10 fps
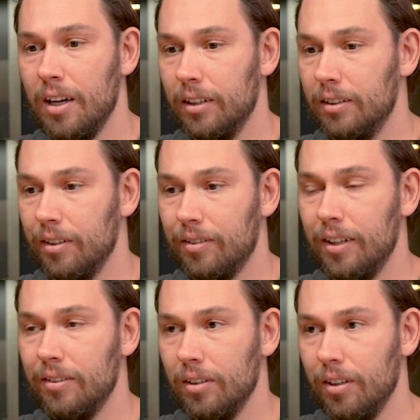the
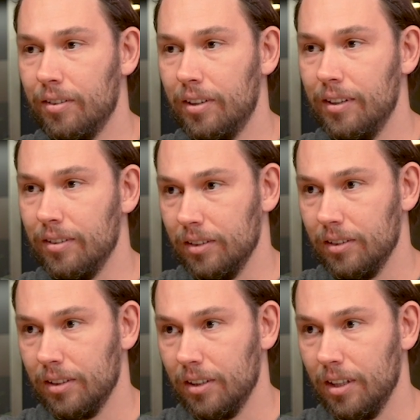seasoned
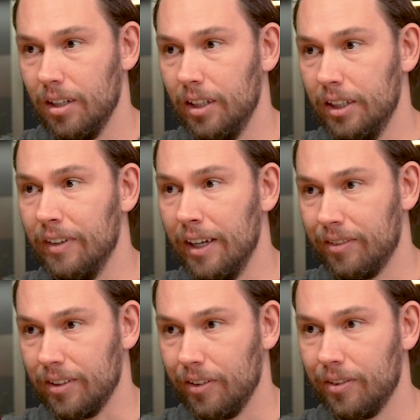
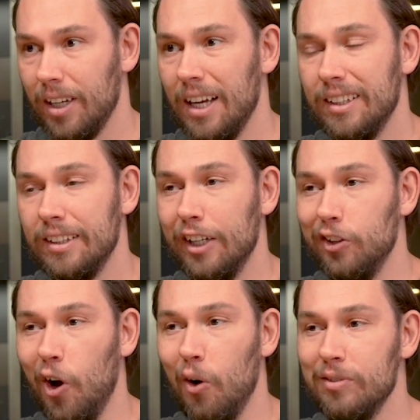investors, they
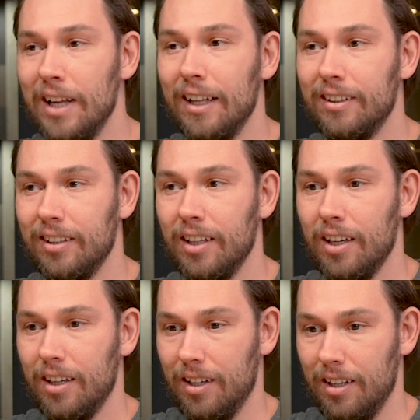know that
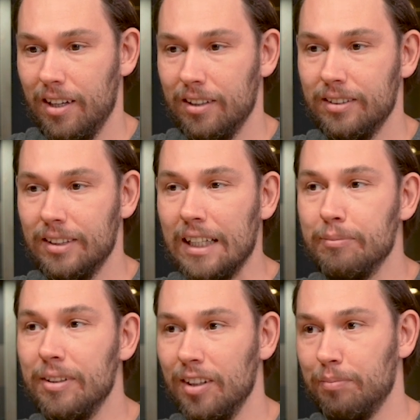that
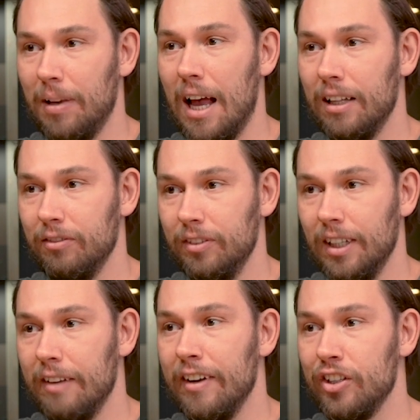business plan will
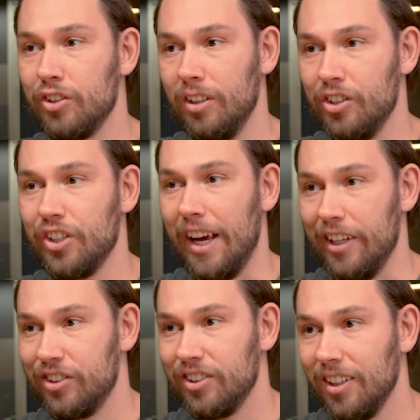eventually
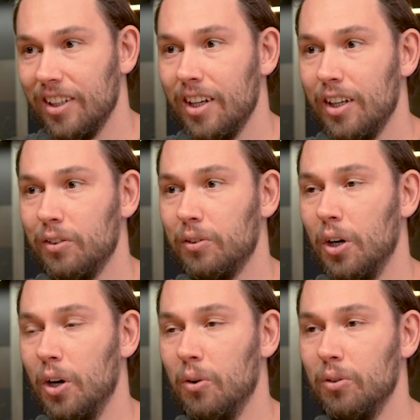change.
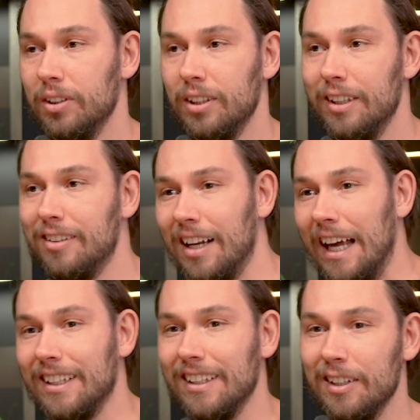So it's
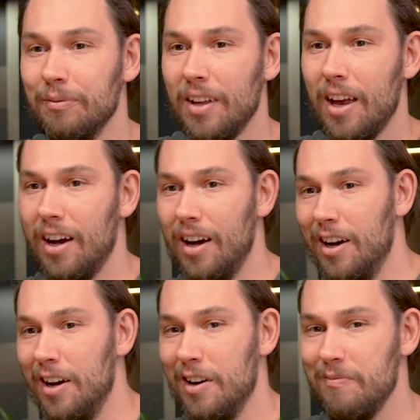like
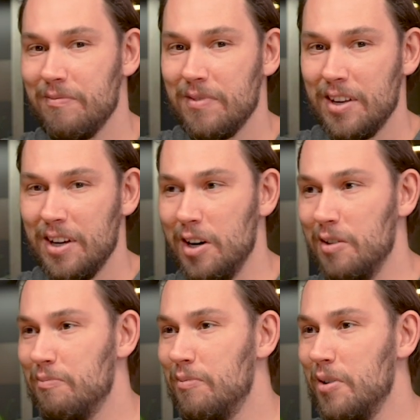a
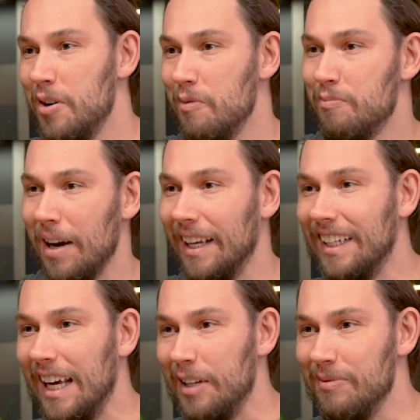play
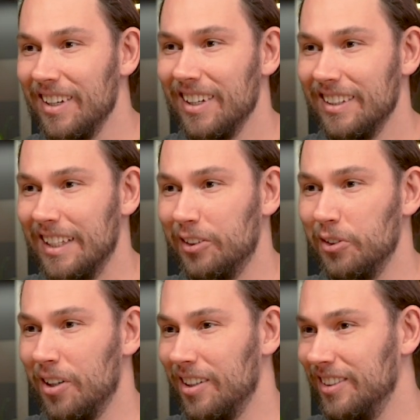game that
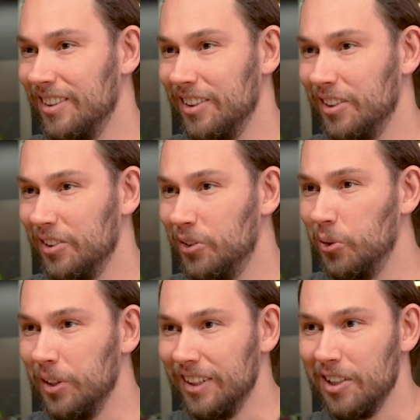you are
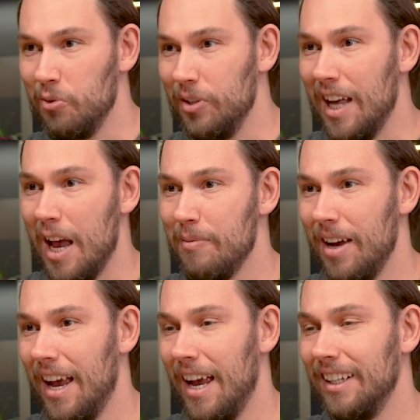doing with them,
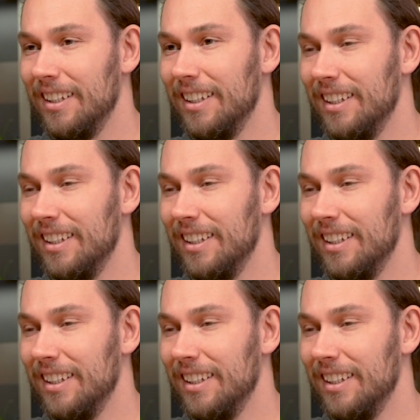and